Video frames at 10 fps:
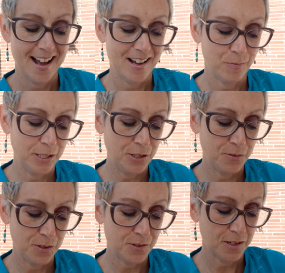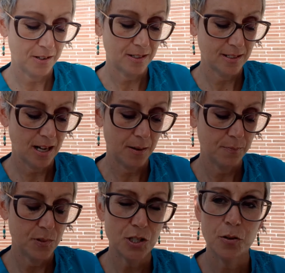when you use it all the
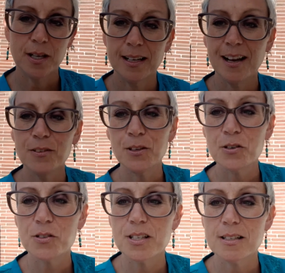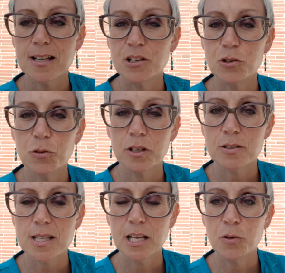time. So get out those essential
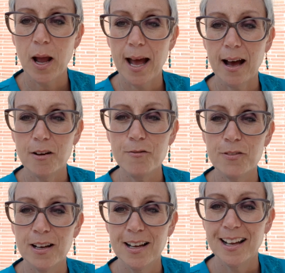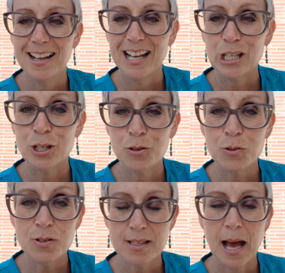oils that you have,
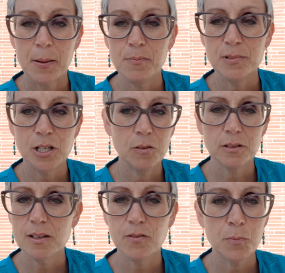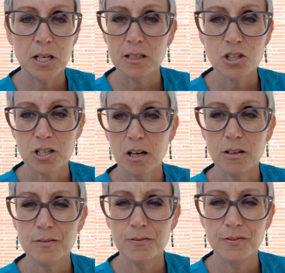use them, don't leave them on the
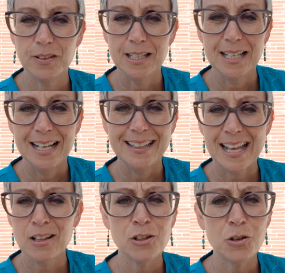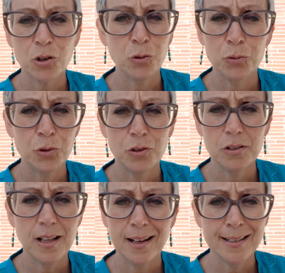shelf. They look
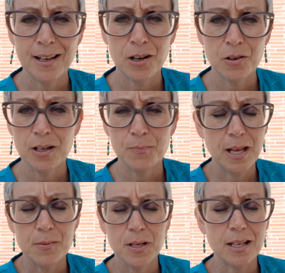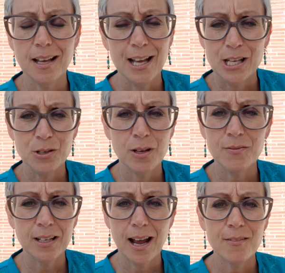cool, I know, and maybe you
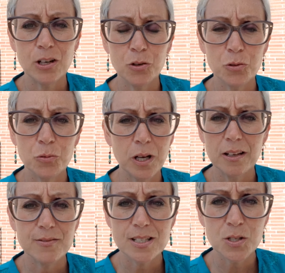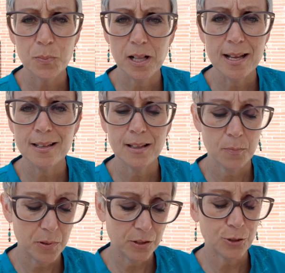even have a cool way of displaying
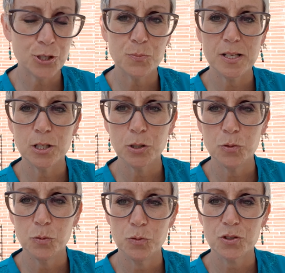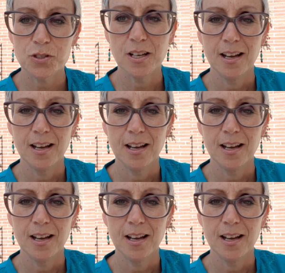them, but they're to be used.